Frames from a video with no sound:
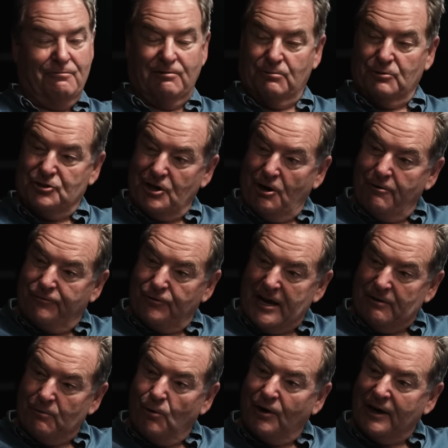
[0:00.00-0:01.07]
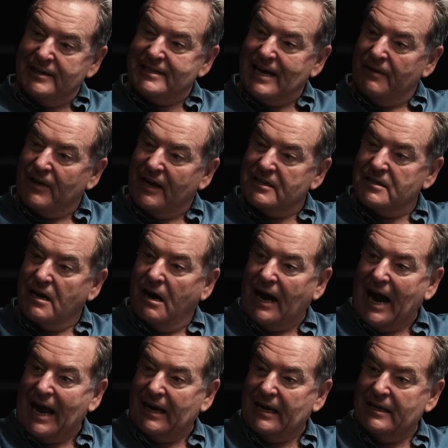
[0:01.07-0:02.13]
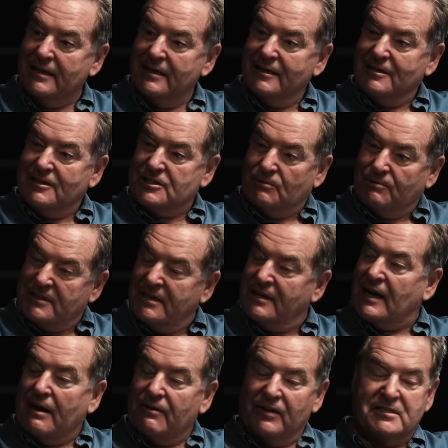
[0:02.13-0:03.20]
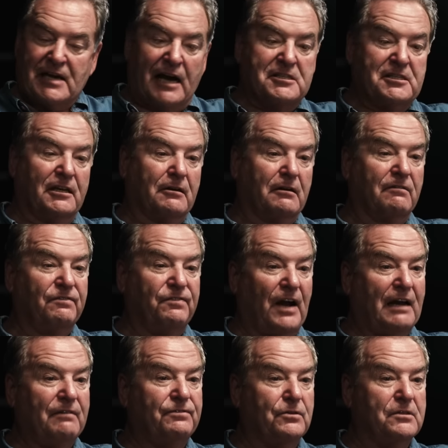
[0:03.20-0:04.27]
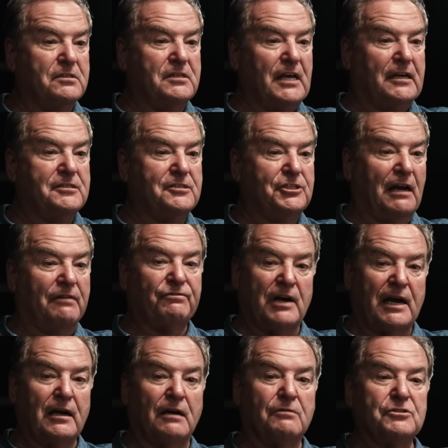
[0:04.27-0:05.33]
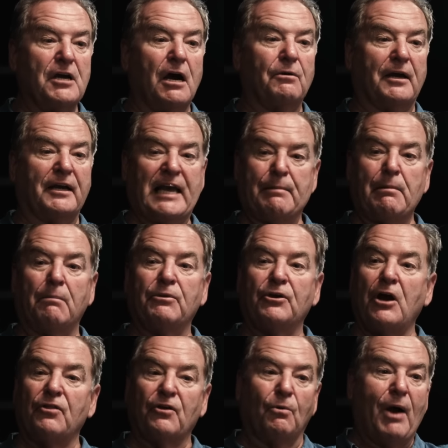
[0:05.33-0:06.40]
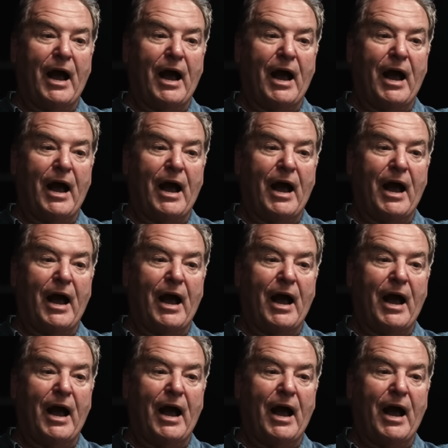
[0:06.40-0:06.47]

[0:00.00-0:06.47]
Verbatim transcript: We were so afraid of walking down that dark alley, so we didn't get out of the taxi until five foot six Gianfranco Zola came up the other